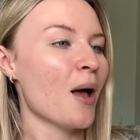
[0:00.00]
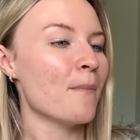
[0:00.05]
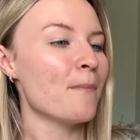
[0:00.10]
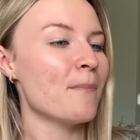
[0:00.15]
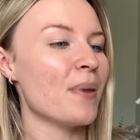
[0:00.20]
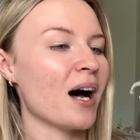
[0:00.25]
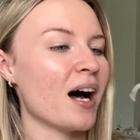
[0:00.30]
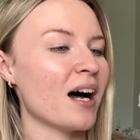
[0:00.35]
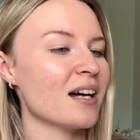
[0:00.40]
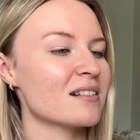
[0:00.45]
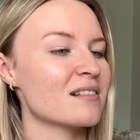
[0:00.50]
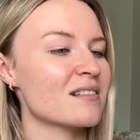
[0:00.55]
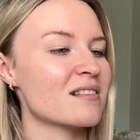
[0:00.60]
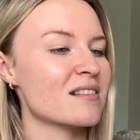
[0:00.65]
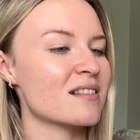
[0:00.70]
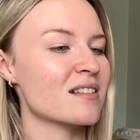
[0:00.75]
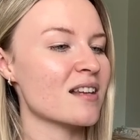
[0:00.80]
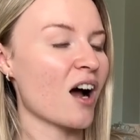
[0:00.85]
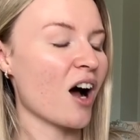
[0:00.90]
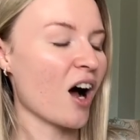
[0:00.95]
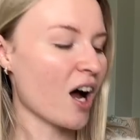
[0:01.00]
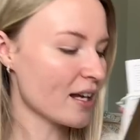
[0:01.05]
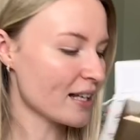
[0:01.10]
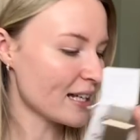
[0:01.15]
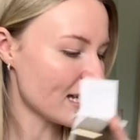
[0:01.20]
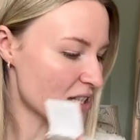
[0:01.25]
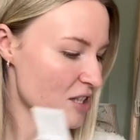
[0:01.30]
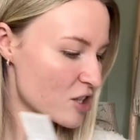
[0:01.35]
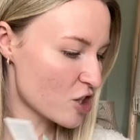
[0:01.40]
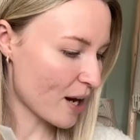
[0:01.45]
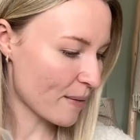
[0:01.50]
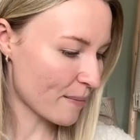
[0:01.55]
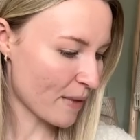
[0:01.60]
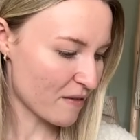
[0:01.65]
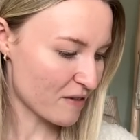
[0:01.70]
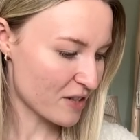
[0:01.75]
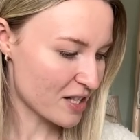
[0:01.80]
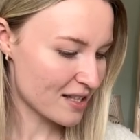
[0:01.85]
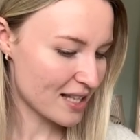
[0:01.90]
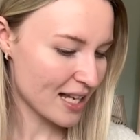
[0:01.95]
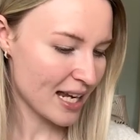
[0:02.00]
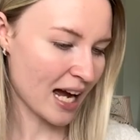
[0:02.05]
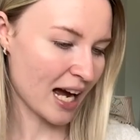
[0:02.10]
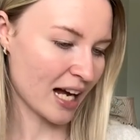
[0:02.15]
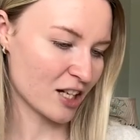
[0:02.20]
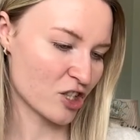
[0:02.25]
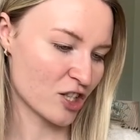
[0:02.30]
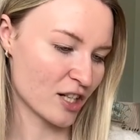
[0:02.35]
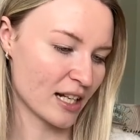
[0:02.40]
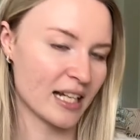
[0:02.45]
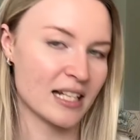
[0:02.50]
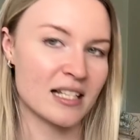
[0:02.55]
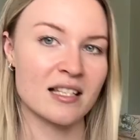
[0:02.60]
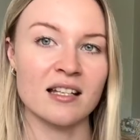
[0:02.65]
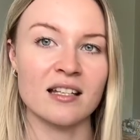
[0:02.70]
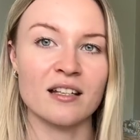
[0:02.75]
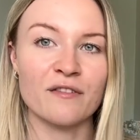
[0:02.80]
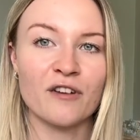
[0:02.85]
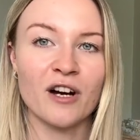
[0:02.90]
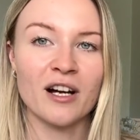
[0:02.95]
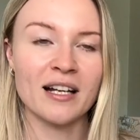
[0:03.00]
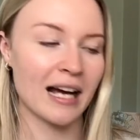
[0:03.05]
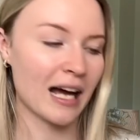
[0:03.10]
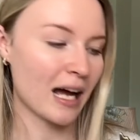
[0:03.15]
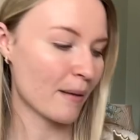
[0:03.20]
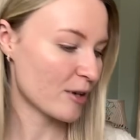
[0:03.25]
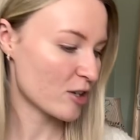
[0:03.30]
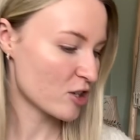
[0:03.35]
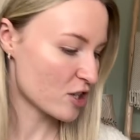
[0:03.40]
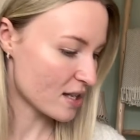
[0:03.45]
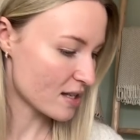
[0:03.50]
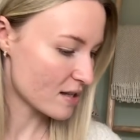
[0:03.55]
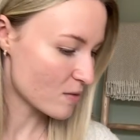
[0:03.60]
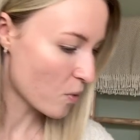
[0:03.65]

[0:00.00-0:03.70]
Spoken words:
But I need to check my receipt actually to find out how much this